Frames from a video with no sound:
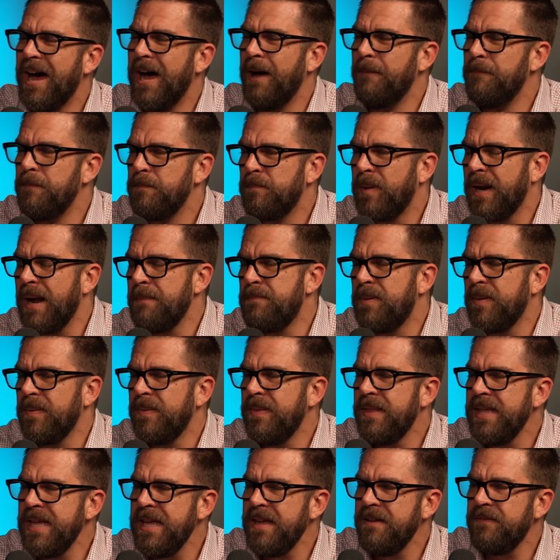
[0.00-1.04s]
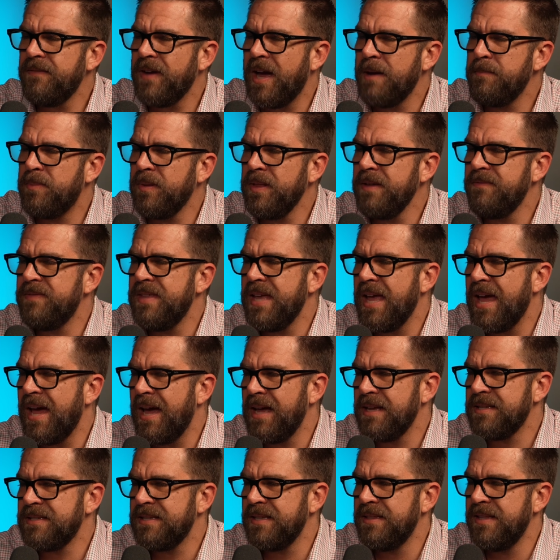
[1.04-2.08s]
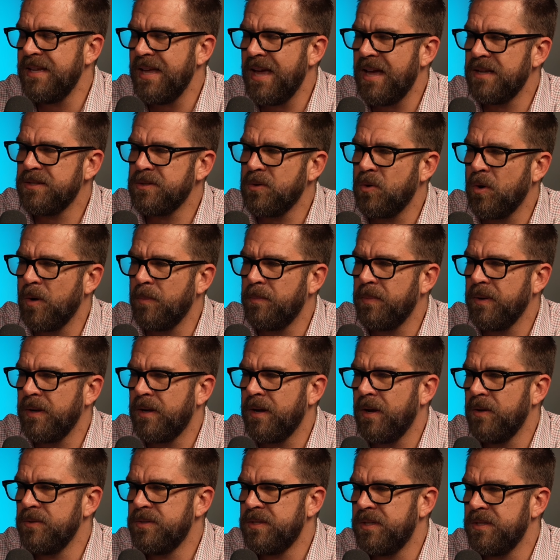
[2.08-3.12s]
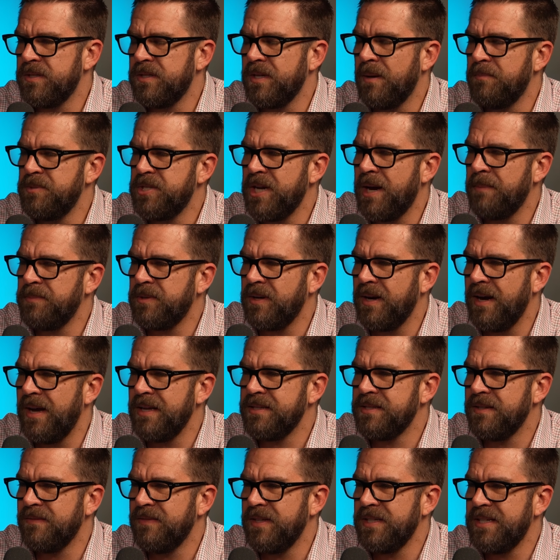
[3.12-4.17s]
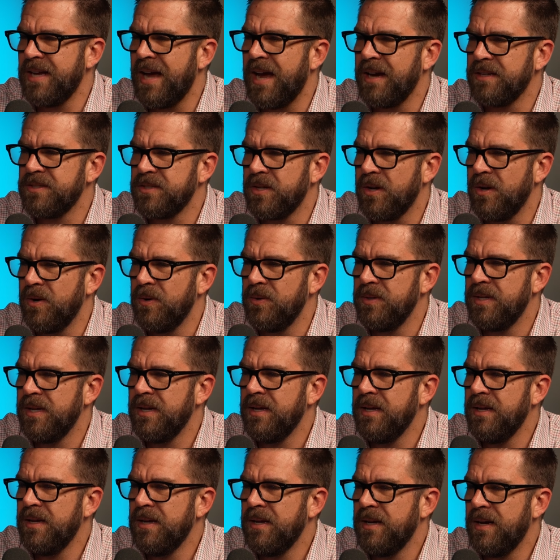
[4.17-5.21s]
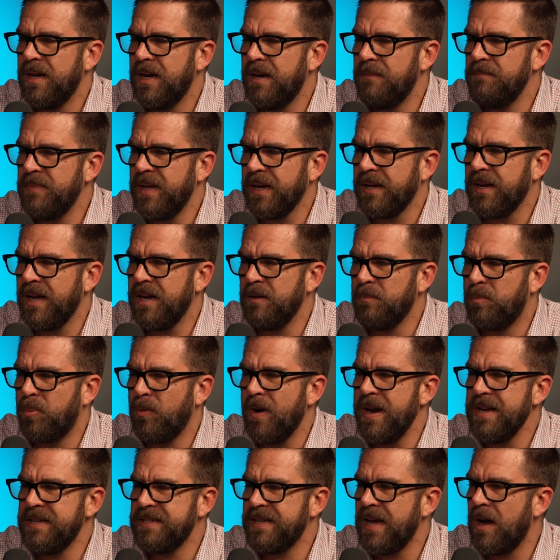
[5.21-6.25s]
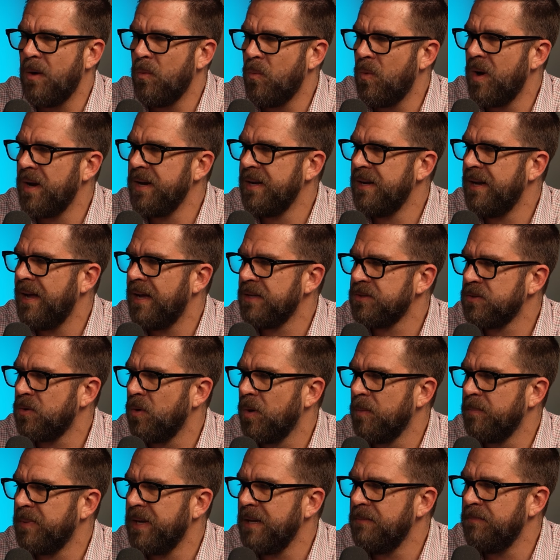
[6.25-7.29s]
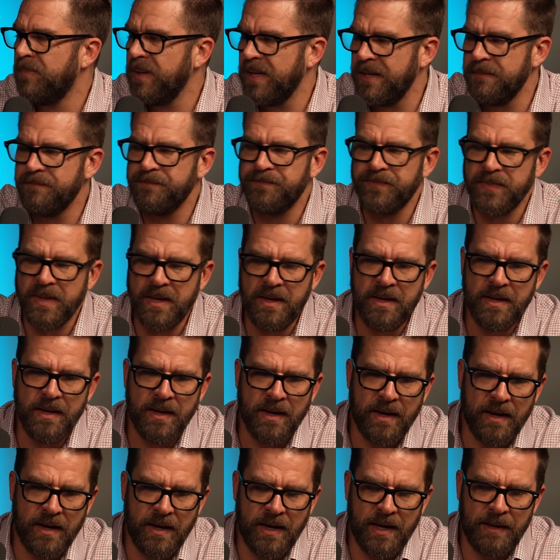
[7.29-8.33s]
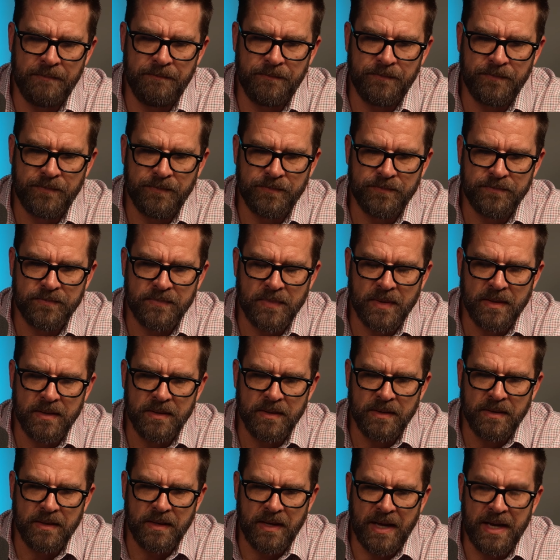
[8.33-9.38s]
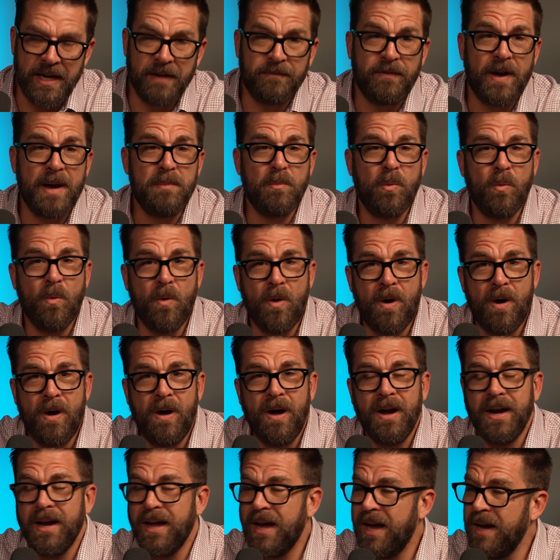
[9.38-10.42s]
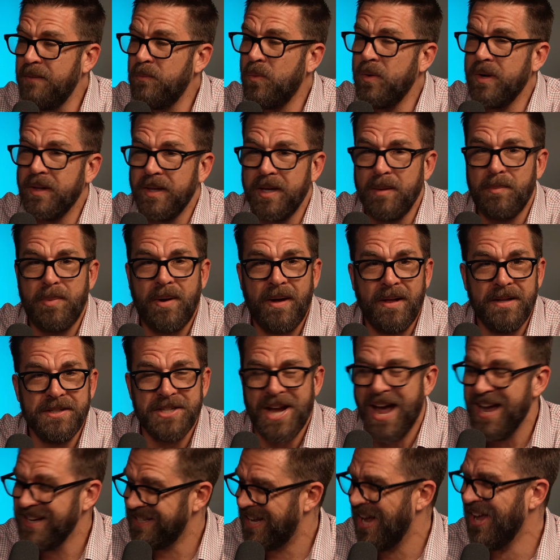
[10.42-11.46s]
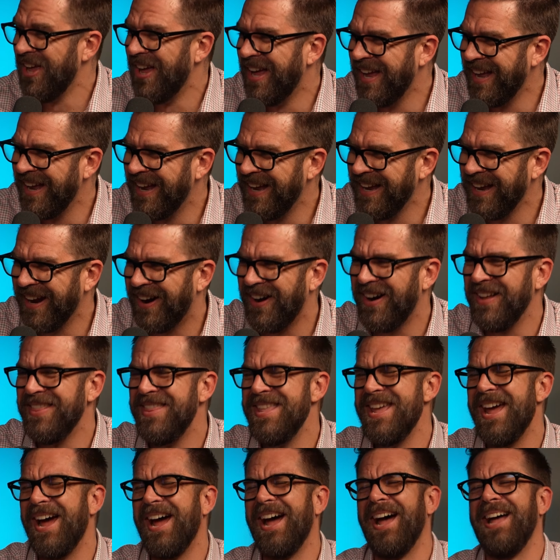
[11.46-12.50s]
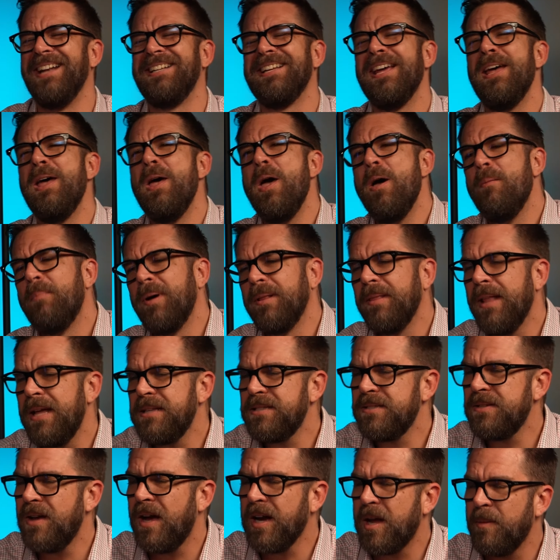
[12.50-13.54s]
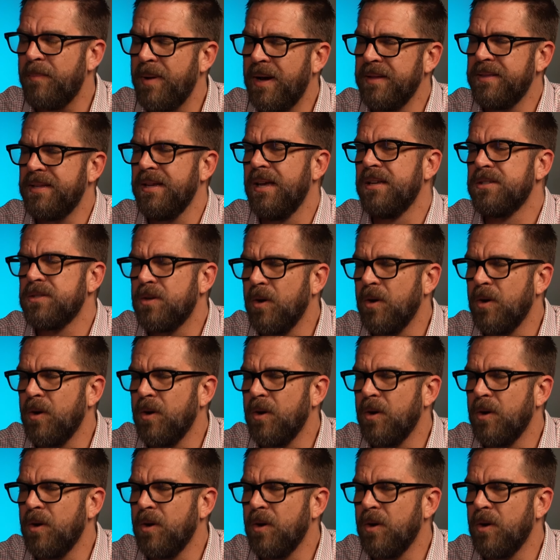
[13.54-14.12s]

But I believe the S in the S corp goes to subchapter S of the tax code. That kind of breaks out what an S corp can be. And if I'm wrong, I really apologize on that. But let's talk about the S